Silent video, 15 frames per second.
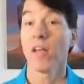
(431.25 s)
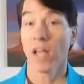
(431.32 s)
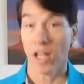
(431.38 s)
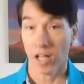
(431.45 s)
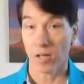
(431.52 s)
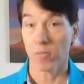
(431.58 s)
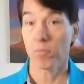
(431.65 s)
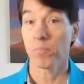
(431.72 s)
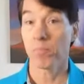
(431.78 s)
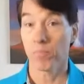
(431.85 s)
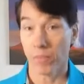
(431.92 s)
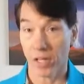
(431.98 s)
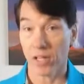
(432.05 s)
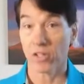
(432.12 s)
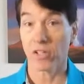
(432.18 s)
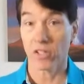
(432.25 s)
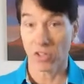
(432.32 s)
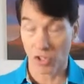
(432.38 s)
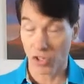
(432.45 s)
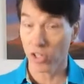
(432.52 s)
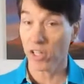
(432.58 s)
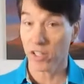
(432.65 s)
and
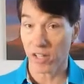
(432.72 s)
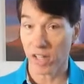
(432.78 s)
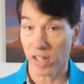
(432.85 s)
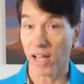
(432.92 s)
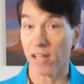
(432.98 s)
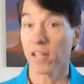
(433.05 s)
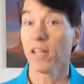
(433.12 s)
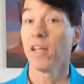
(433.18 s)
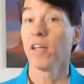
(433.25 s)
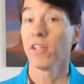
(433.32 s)
learning that.